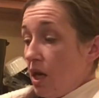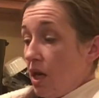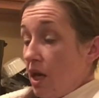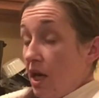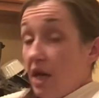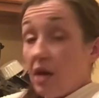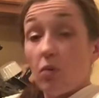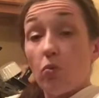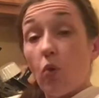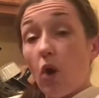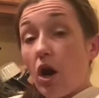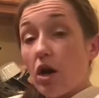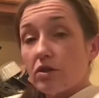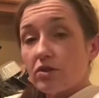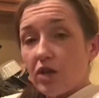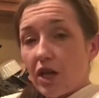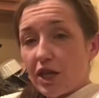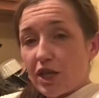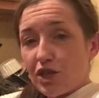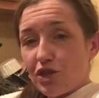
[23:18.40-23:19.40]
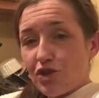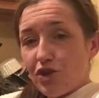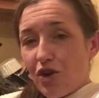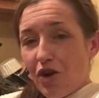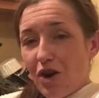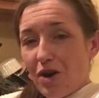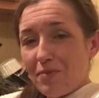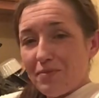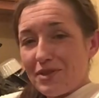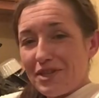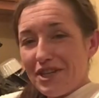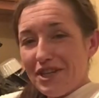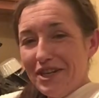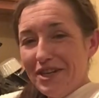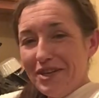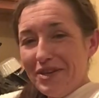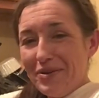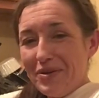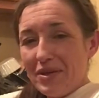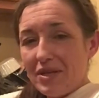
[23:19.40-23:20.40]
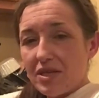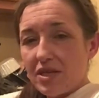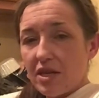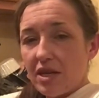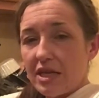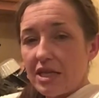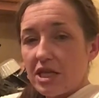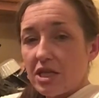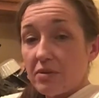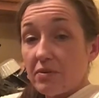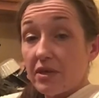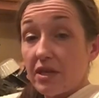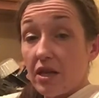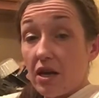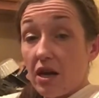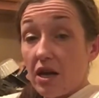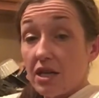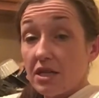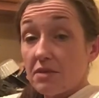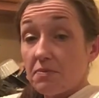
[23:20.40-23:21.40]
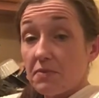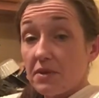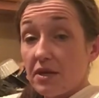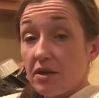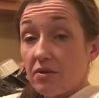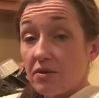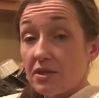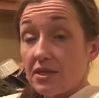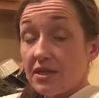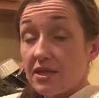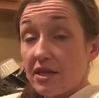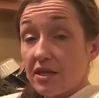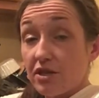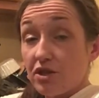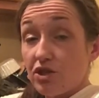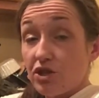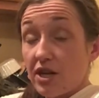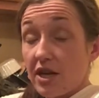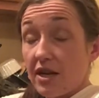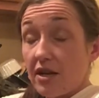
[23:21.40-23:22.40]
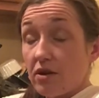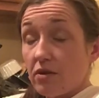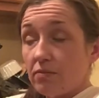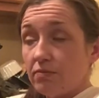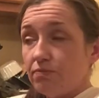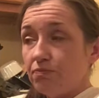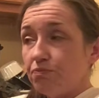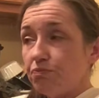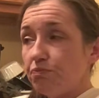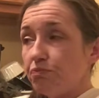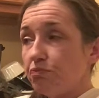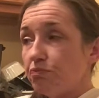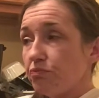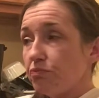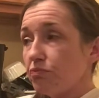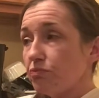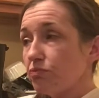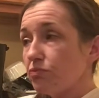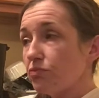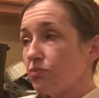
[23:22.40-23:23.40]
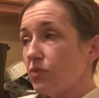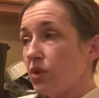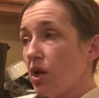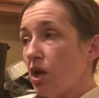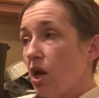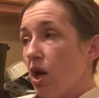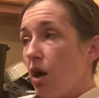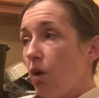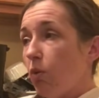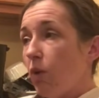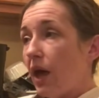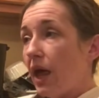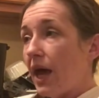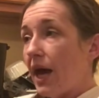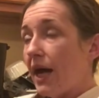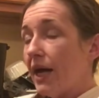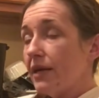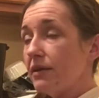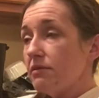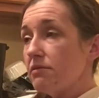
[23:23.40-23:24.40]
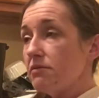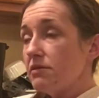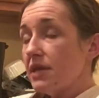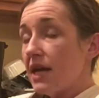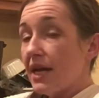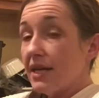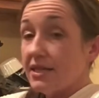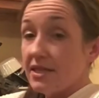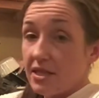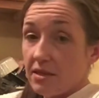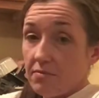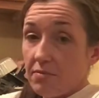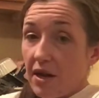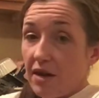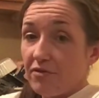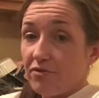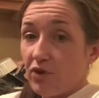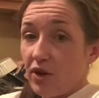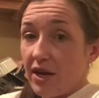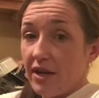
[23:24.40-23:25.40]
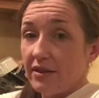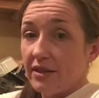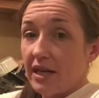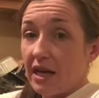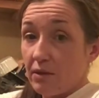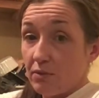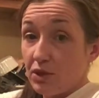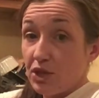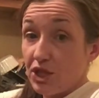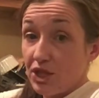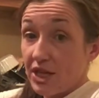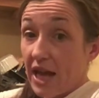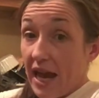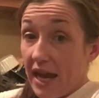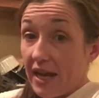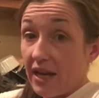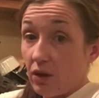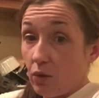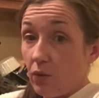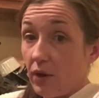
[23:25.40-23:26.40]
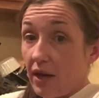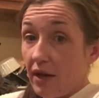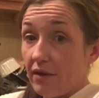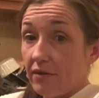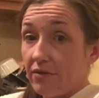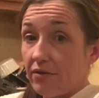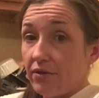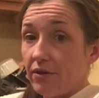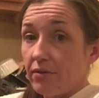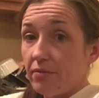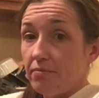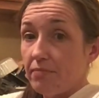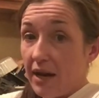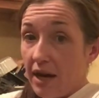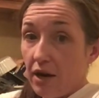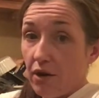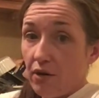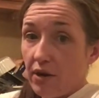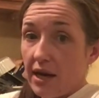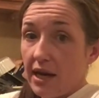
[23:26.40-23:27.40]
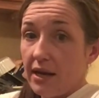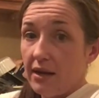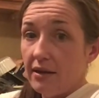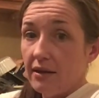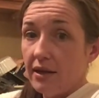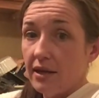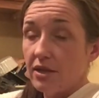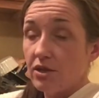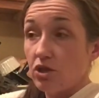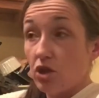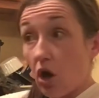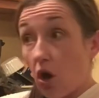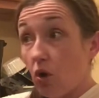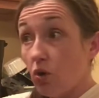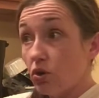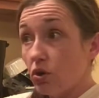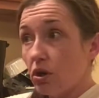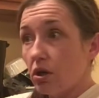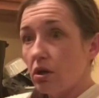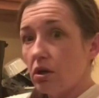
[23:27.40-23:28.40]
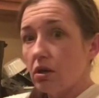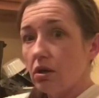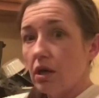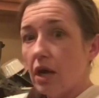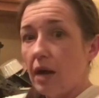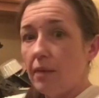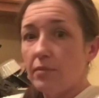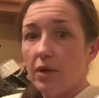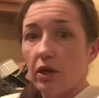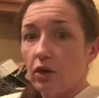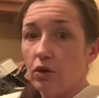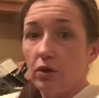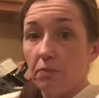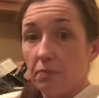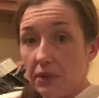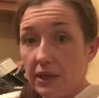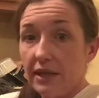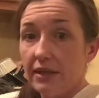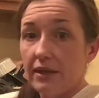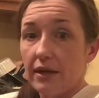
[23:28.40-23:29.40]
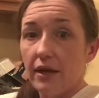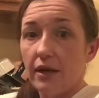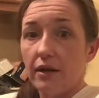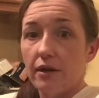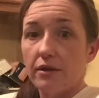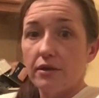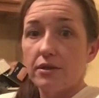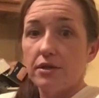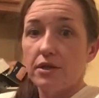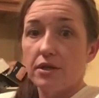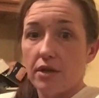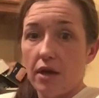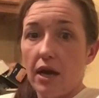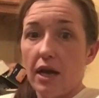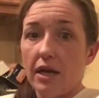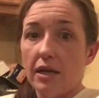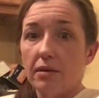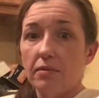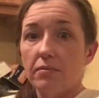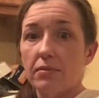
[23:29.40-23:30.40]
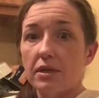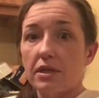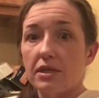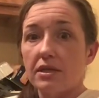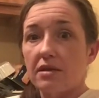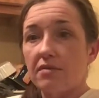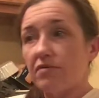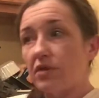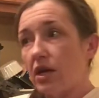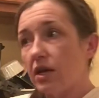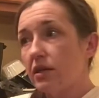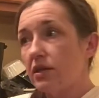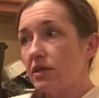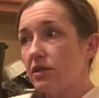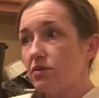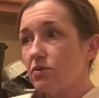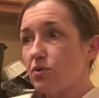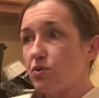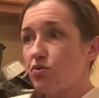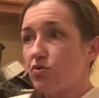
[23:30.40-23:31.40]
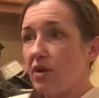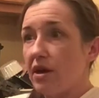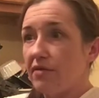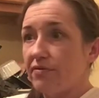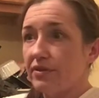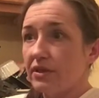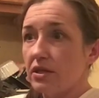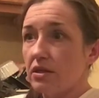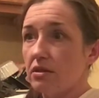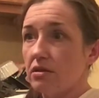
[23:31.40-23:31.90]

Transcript: It worked like a charm too. So they took me to the hospital instead of jail. Well, I had texted my friend that I was staying with, Mary, and told her I'm not going to be there tonight because I've gotten into a traffic